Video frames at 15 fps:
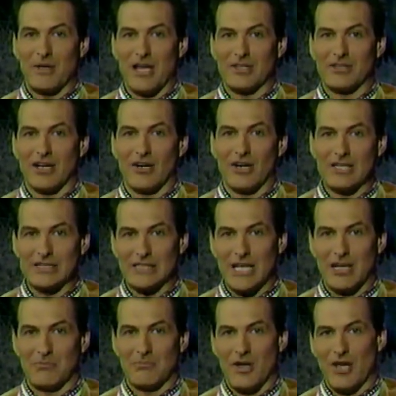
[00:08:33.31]
about Terry's
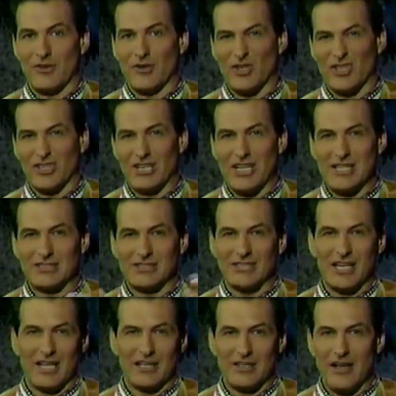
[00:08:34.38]
dead mother and Glenn's
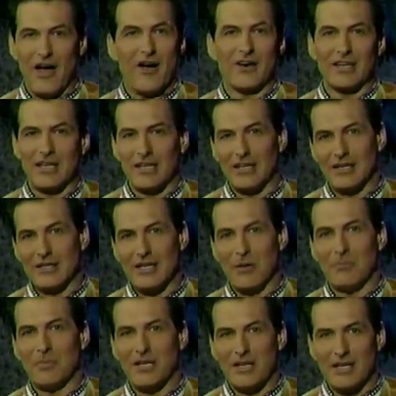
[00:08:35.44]
dead doggy and
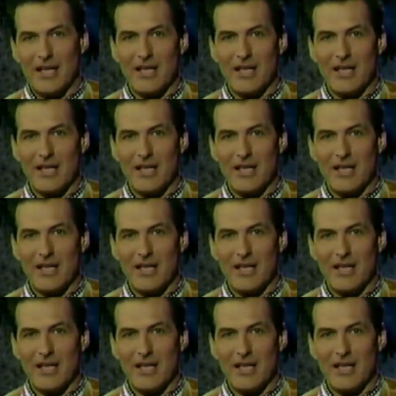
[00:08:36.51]
yippee.